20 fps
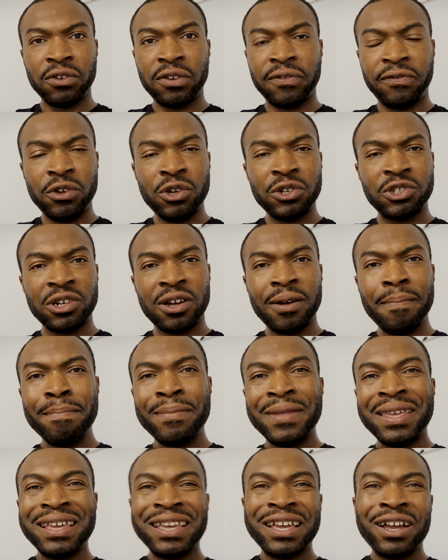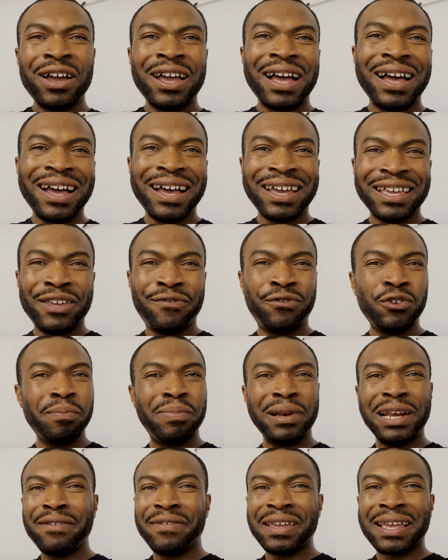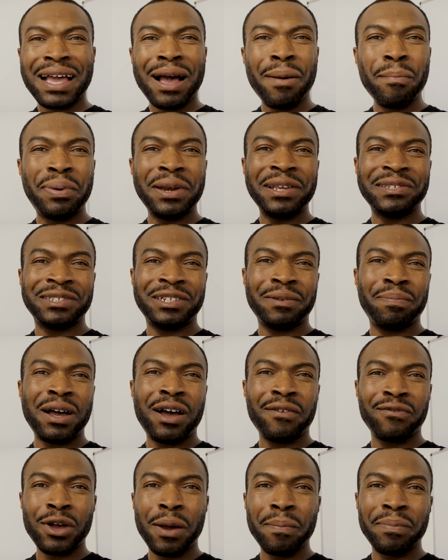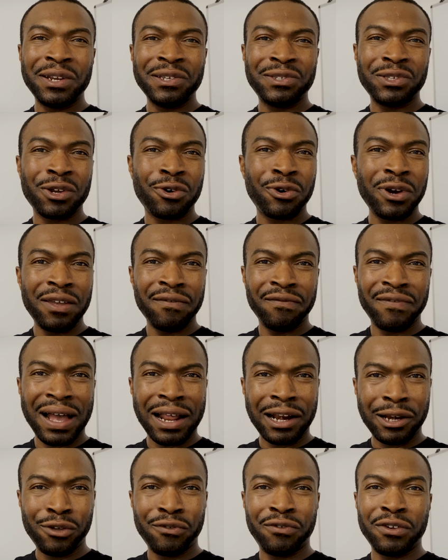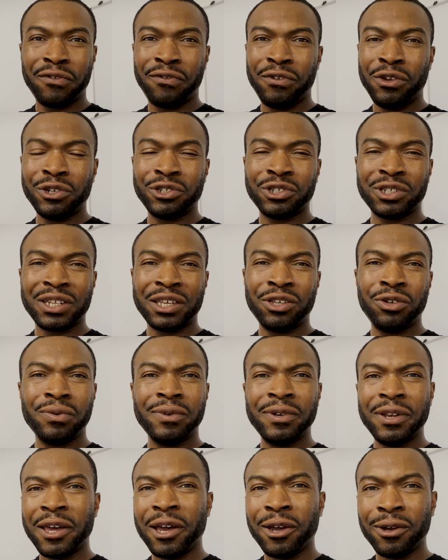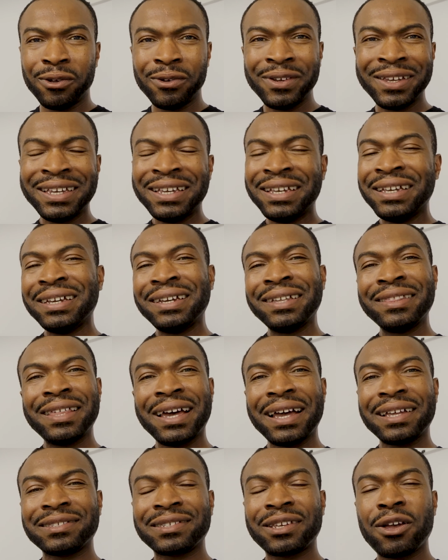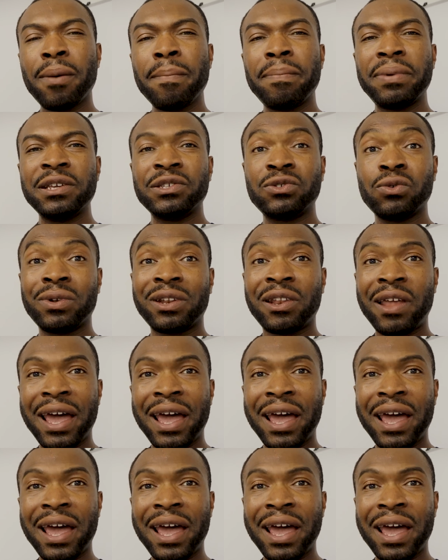for the future. If you believe in companies and the power of companies that create value for the future, then you know that companies will